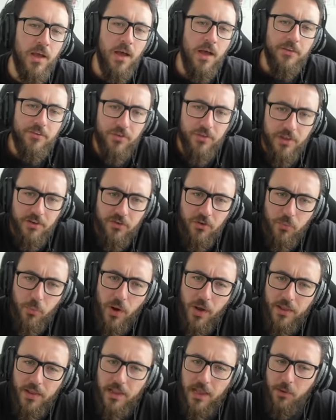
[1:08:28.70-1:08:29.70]
So this is
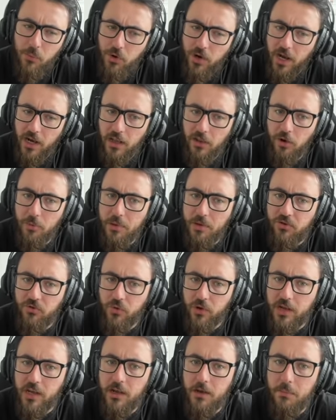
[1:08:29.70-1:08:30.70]
where the lane will get a little bit
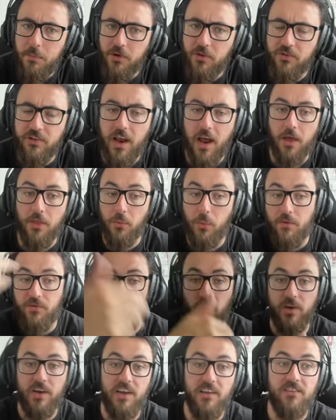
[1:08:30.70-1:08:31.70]
tricky because now the wave's
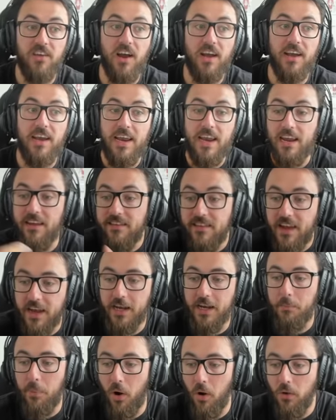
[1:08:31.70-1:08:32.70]
on his side and he's
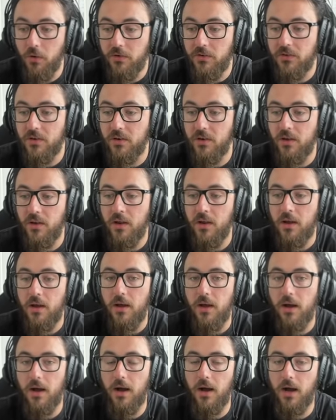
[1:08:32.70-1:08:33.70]
getting poked.
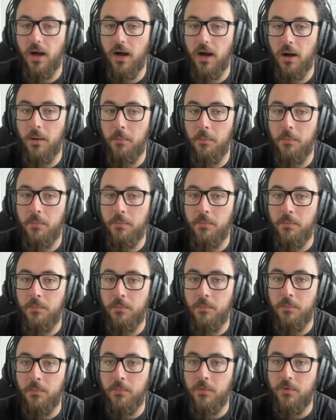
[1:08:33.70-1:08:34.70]
Um,
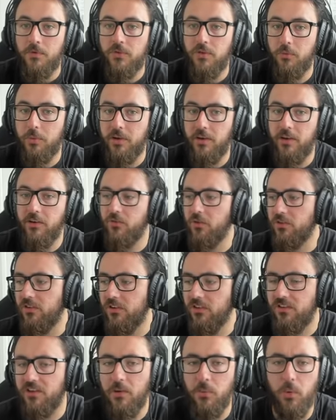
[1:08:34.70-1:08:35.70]
so it'll be interesting
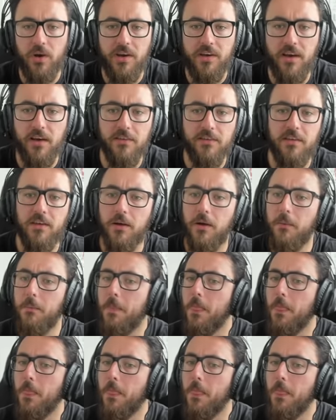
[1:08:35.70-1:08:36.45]
to see what he does here.